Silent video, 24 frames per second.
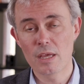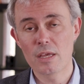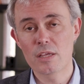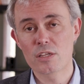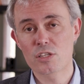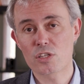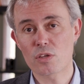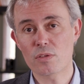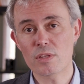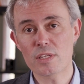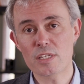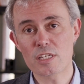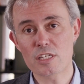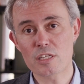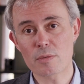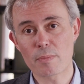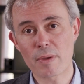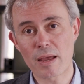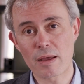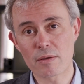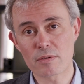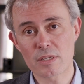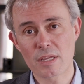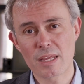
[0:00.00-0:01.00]
So this is
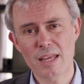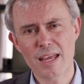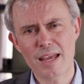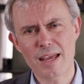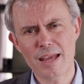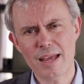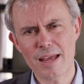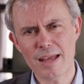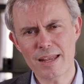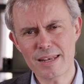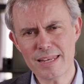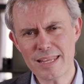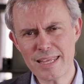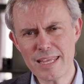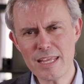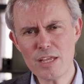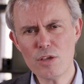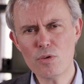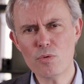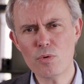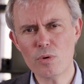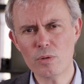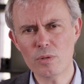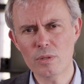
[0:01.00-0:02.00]
about an
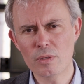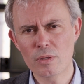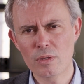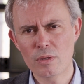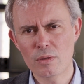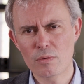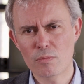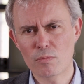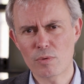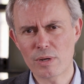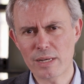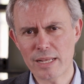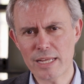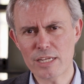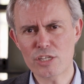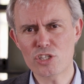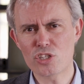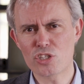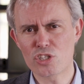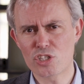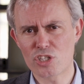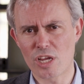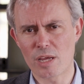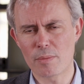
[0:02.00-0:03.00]
equal
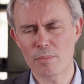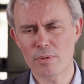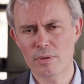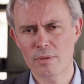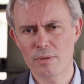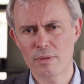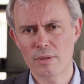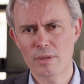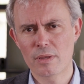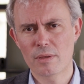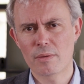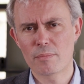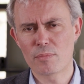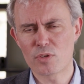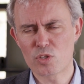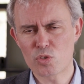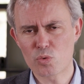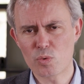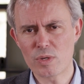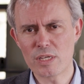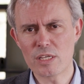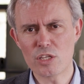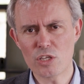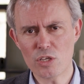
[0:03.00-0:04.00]
relationship
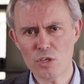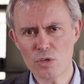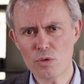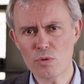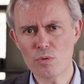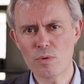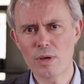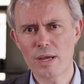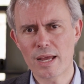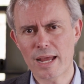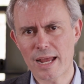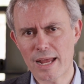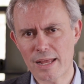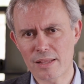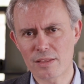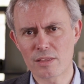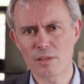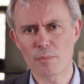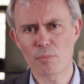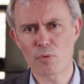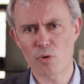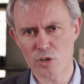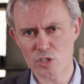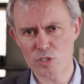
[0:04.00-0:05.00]
between you and
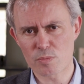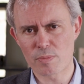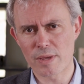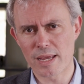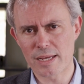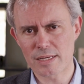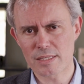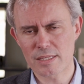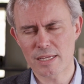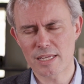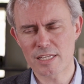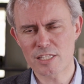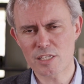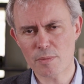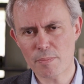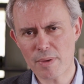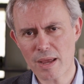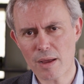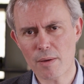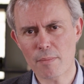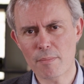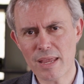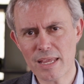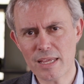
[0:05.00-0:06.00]
the prospect. It's
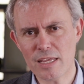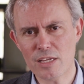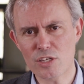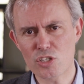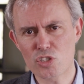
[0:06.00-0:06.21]
about making